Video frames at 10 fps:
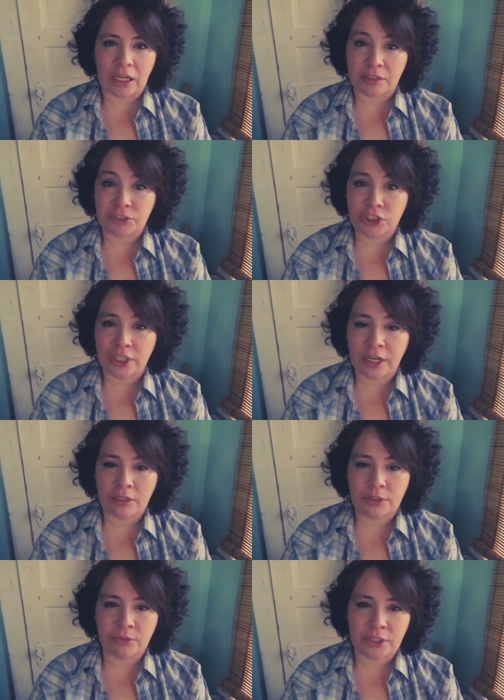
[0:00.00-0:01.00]
I've shut
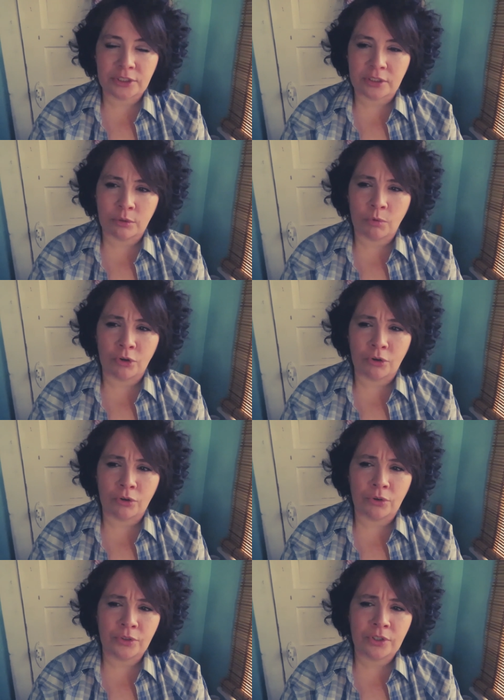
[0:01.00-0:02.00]
out the rest of the
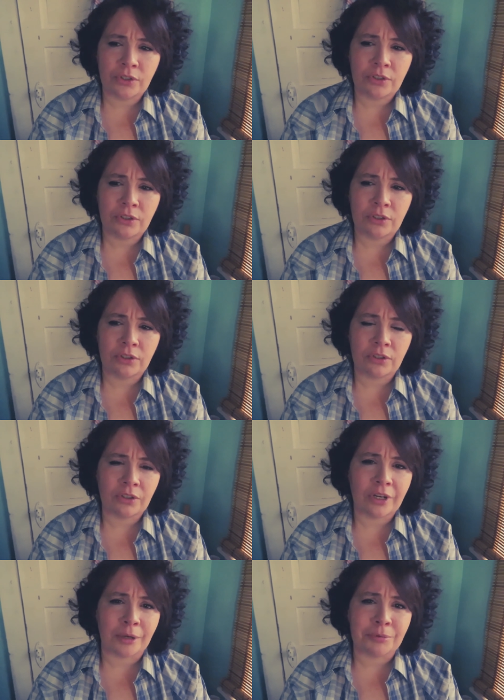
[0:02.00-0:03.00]
world.
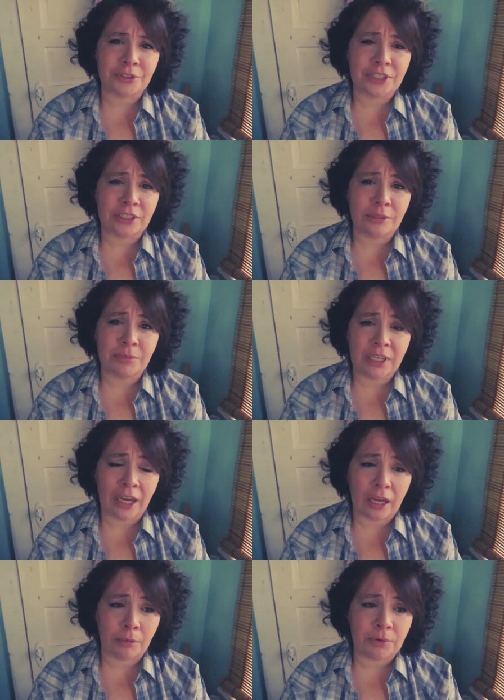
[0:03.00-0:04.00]
I pretend to be
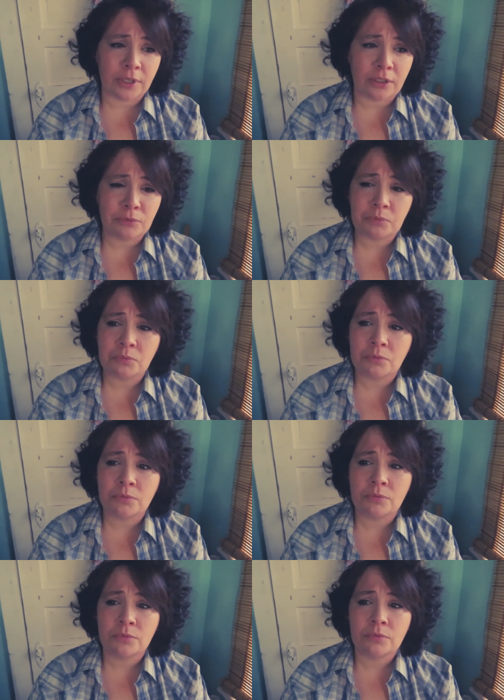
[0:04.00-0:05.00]
happy.
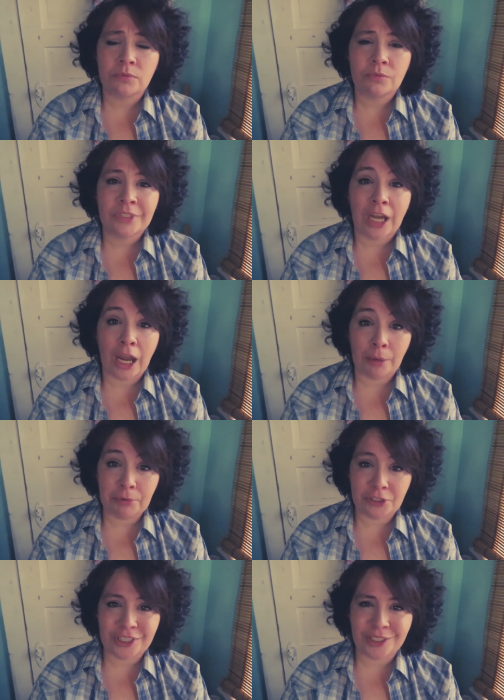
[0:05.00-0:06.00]
I
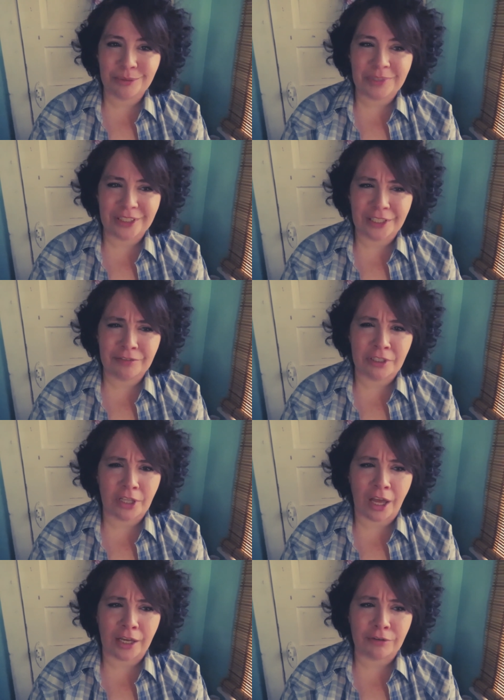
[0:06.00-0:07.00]
pretend to be living
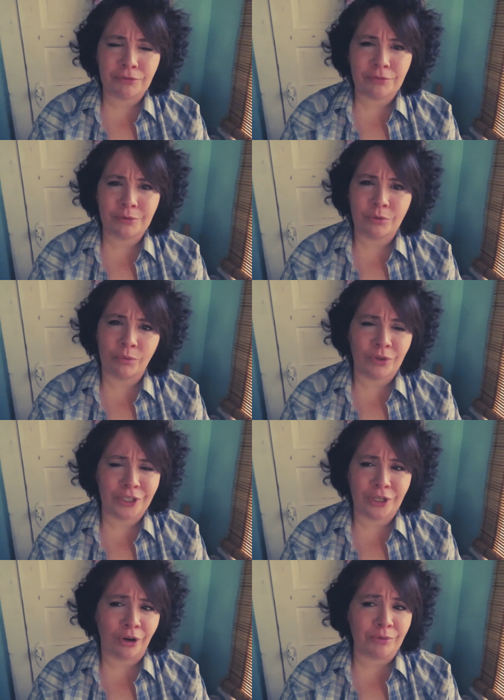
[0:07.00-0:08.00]
life when
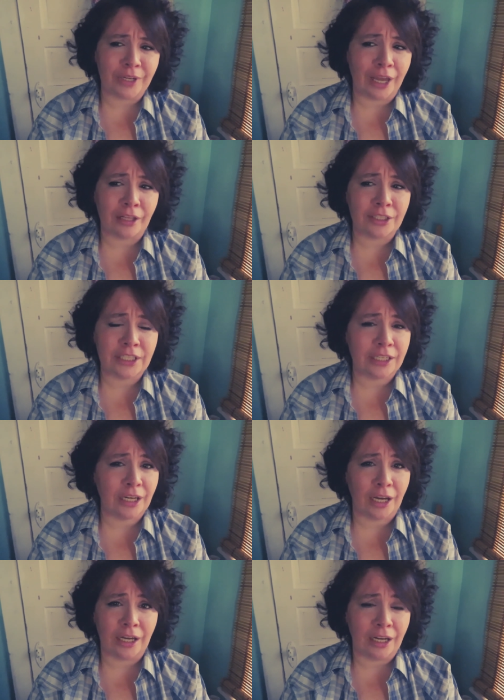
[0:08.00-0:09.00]
in all reality,
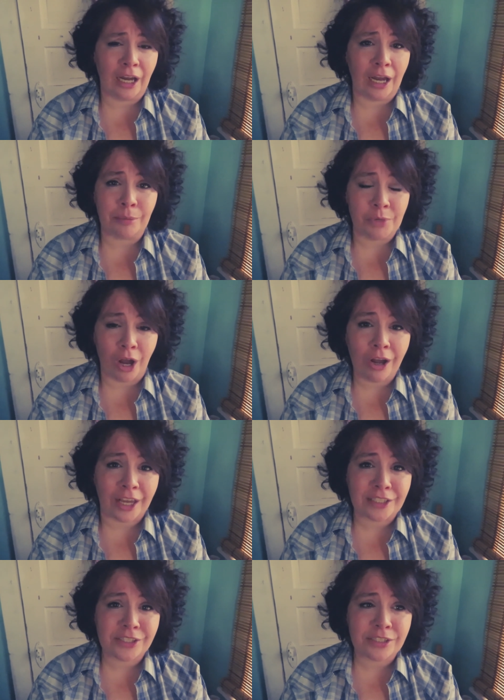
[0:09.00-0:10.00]
I'm
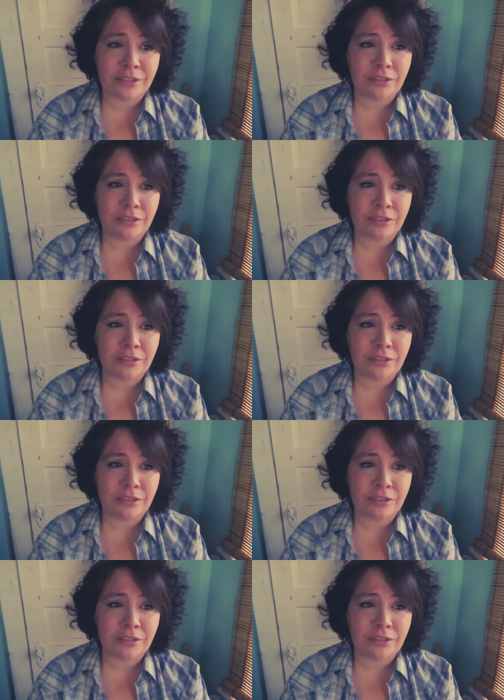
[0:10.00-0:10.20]
not.